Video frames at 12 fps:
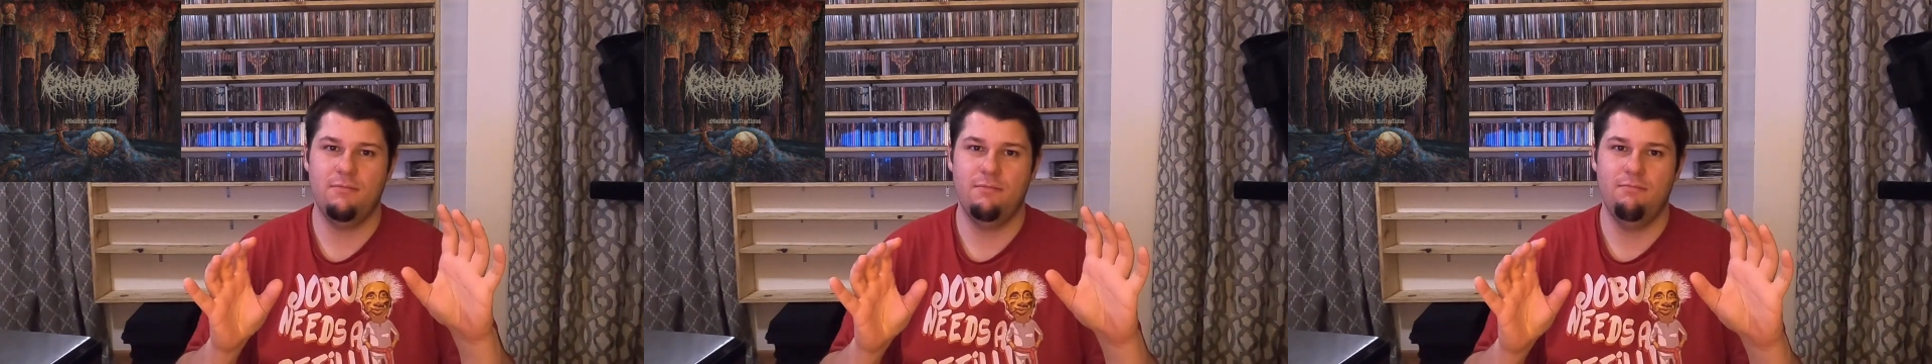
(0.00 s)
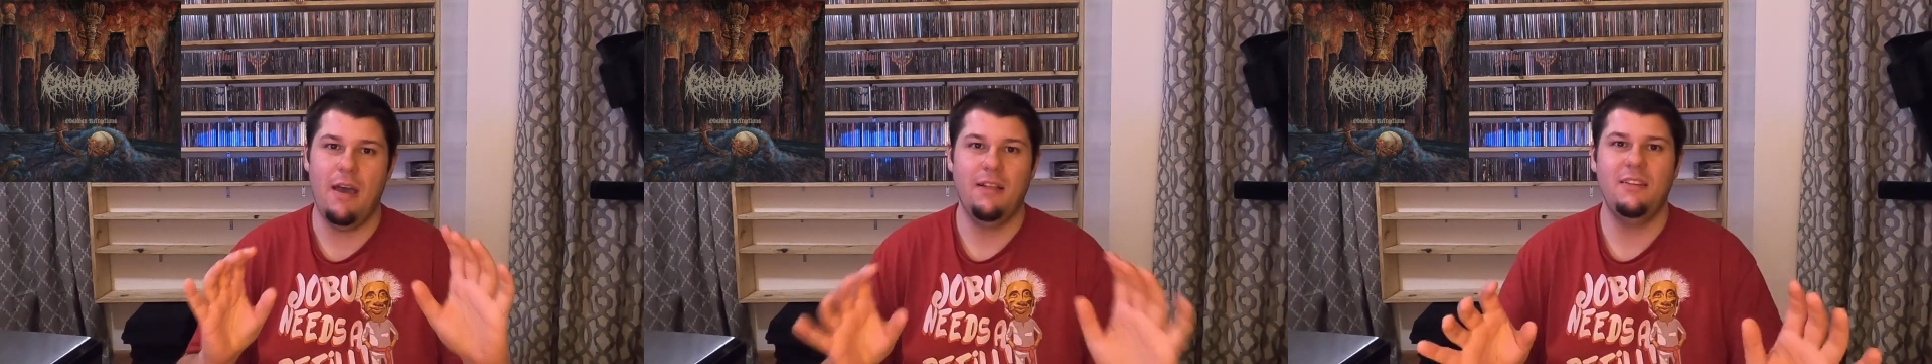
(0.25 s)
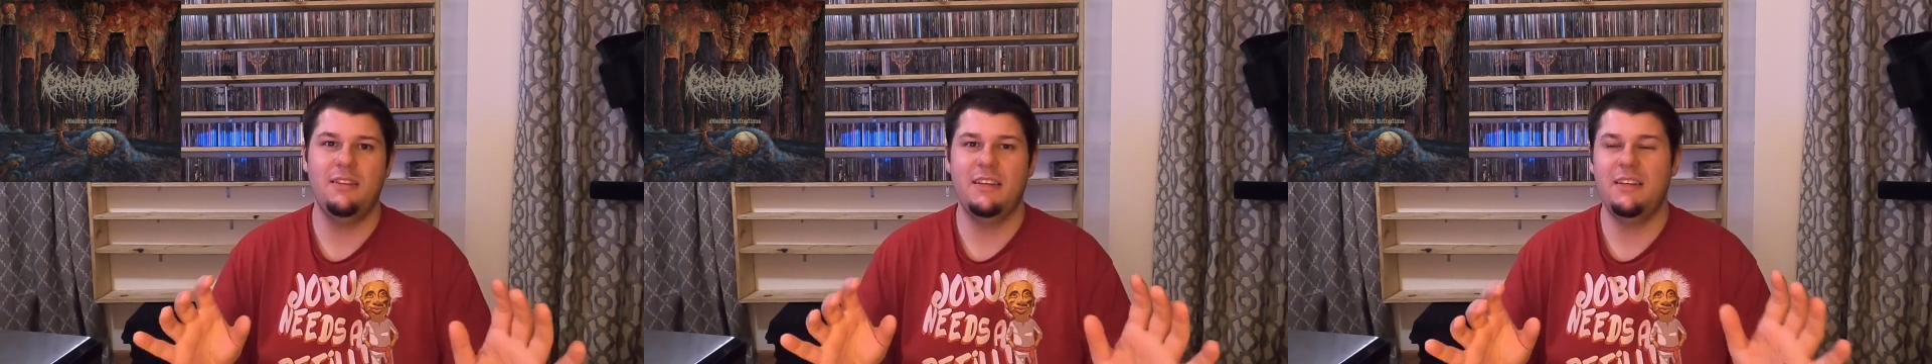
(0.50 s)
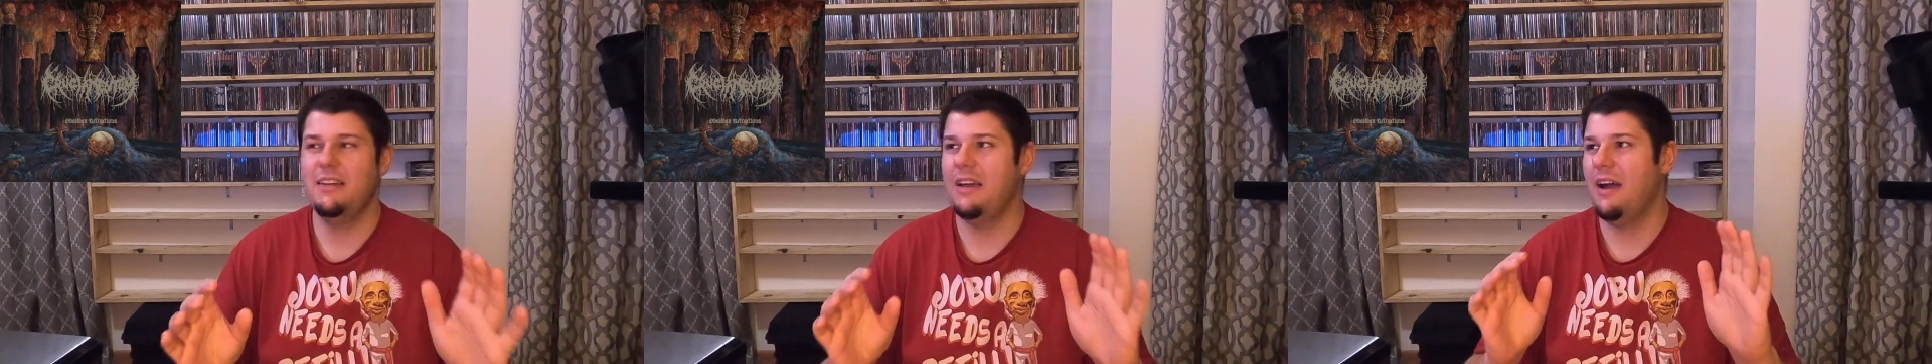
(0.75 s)

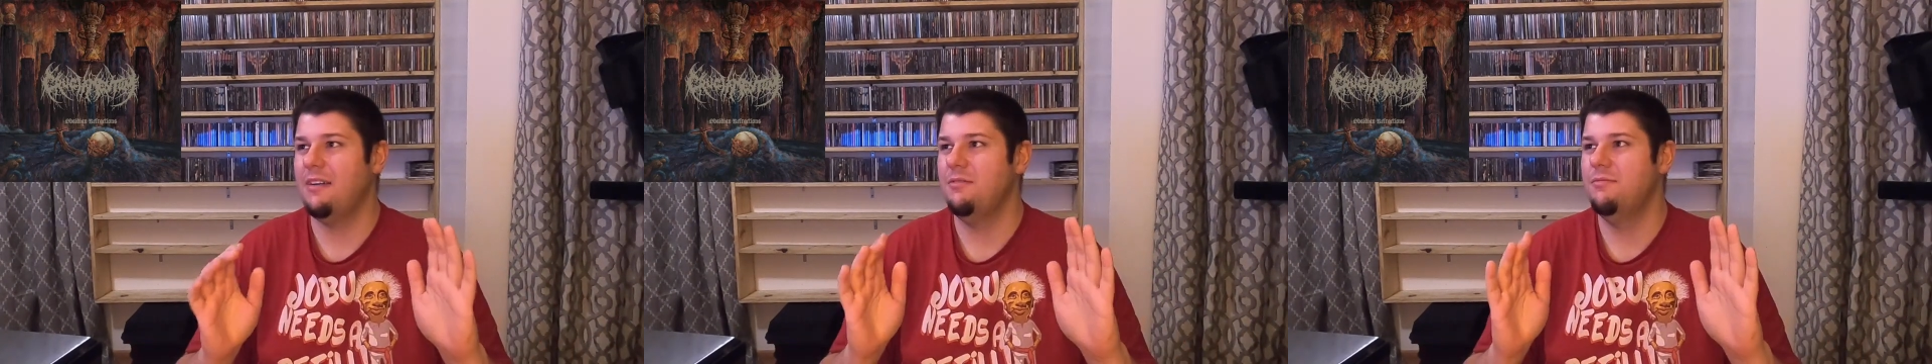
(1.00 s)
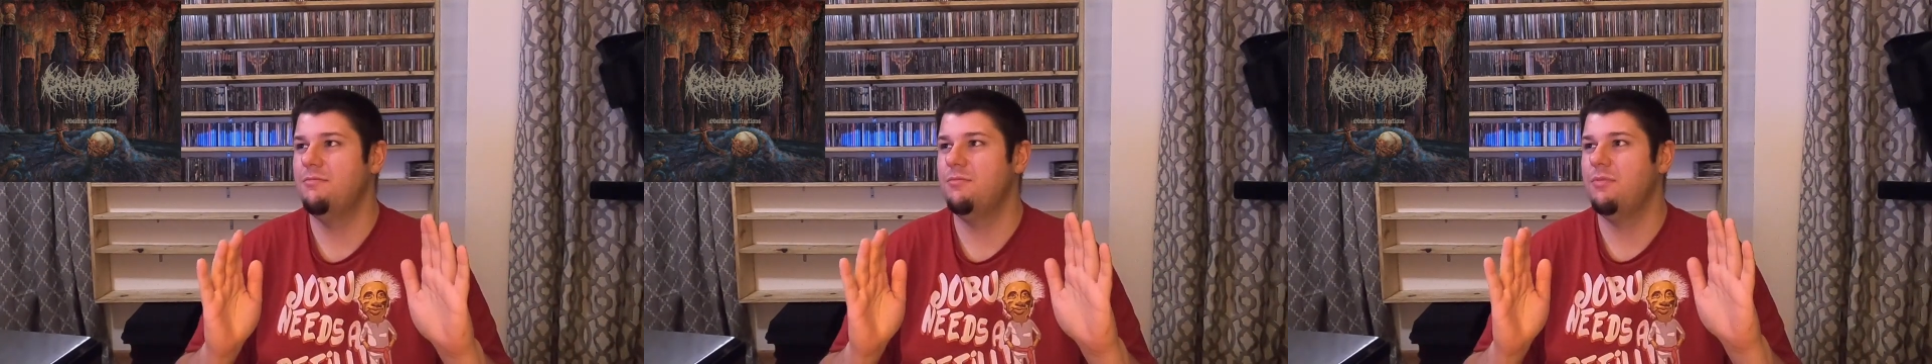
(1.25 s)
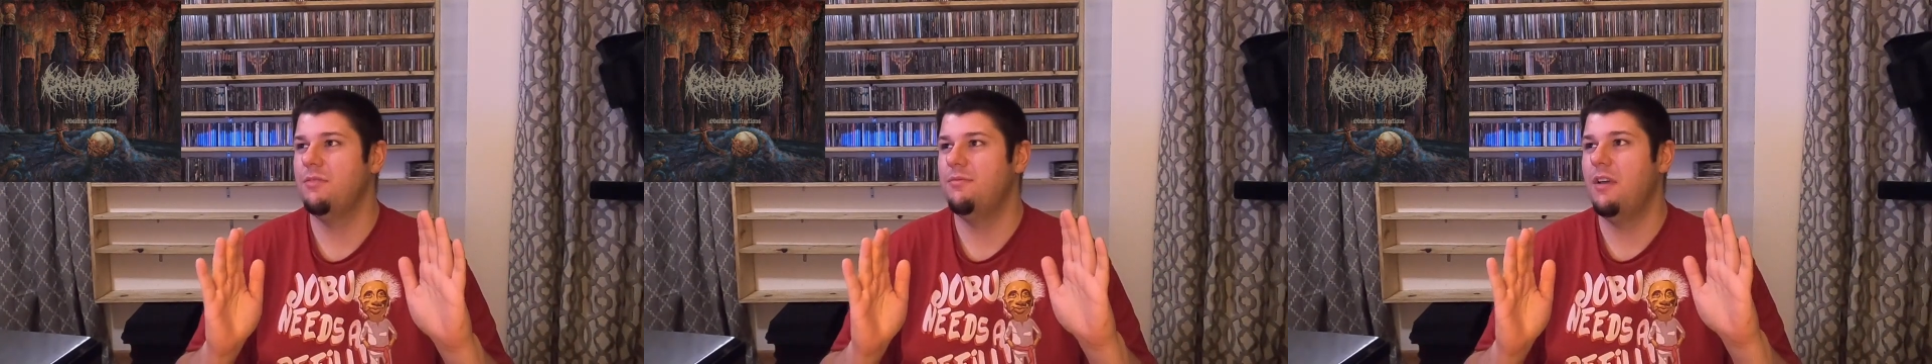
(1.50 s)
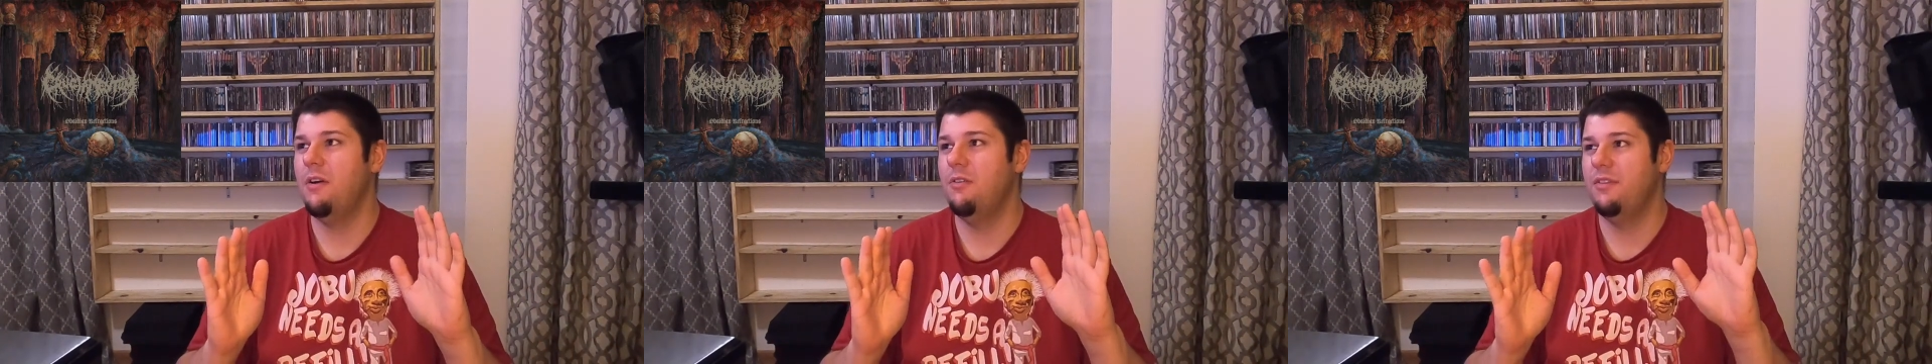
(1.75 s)
melody. I don't
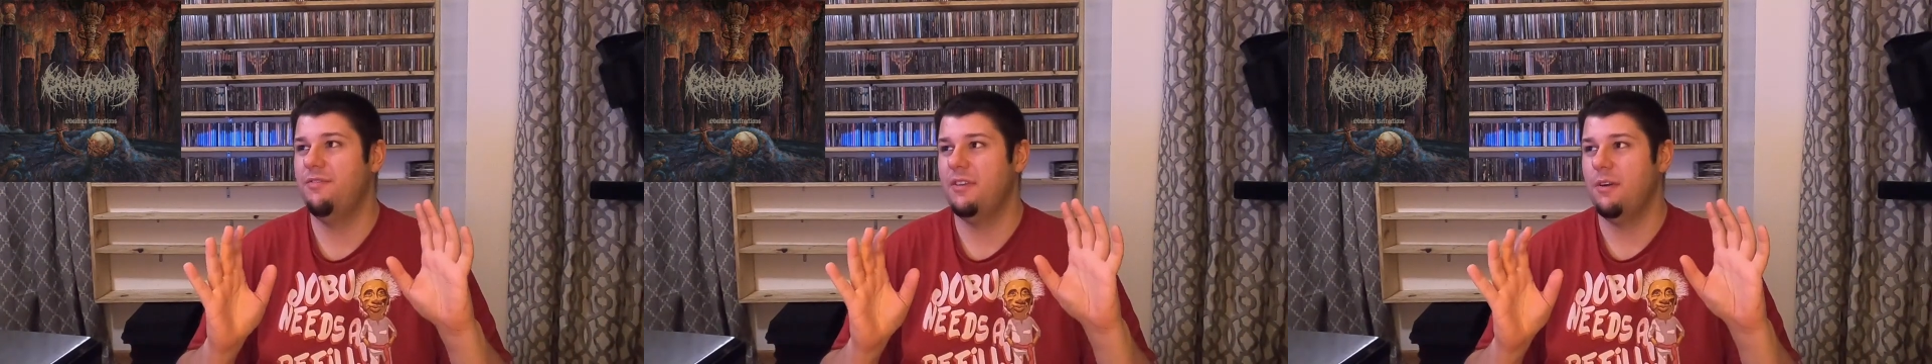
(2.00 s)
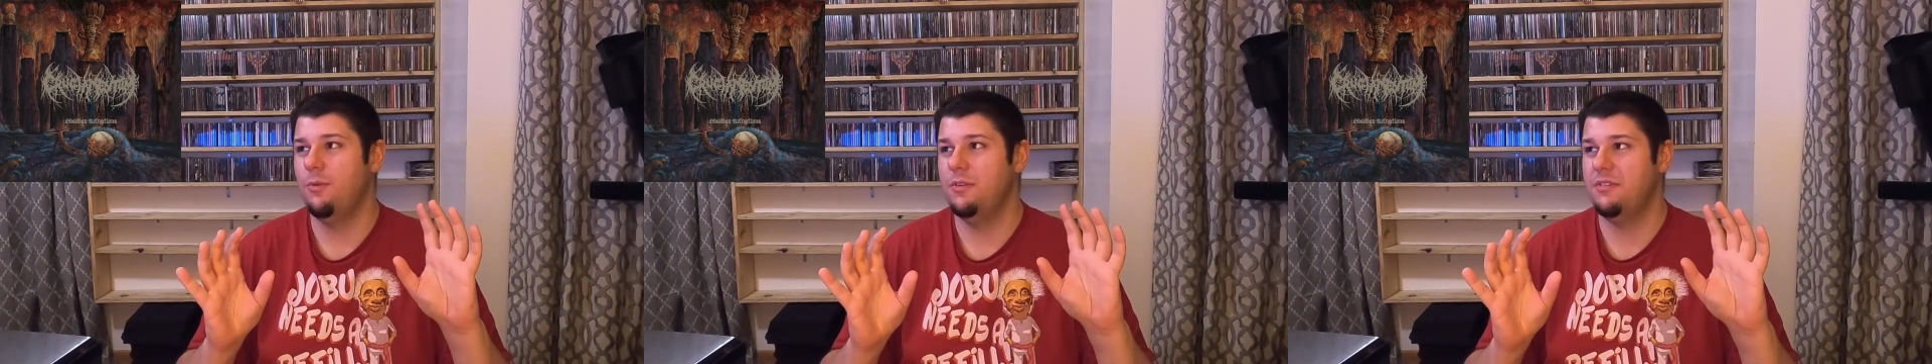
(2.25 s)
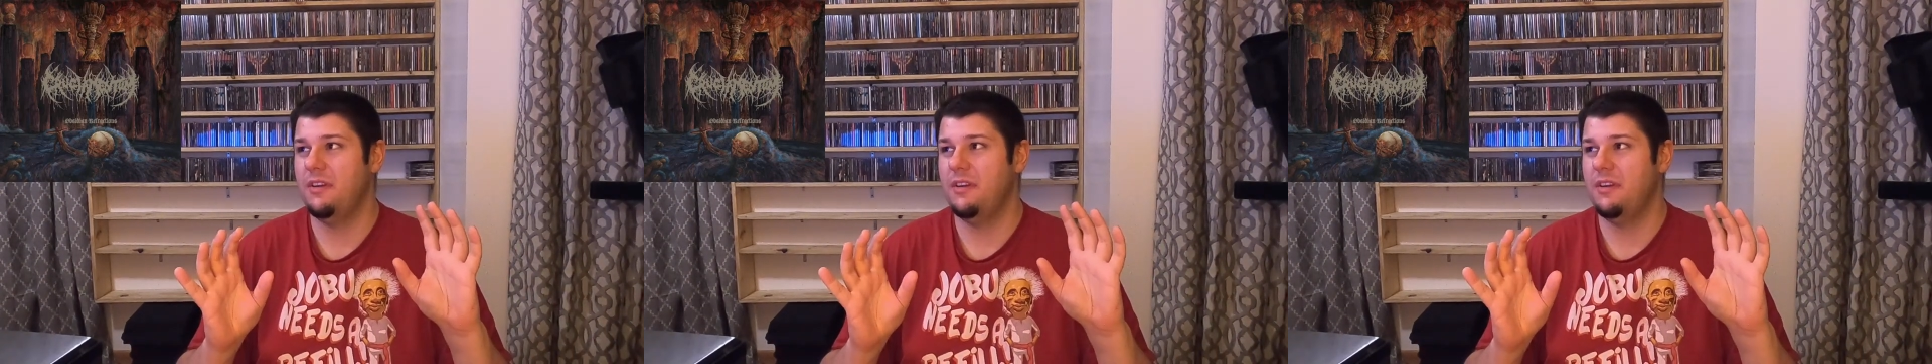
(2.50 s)
know if there was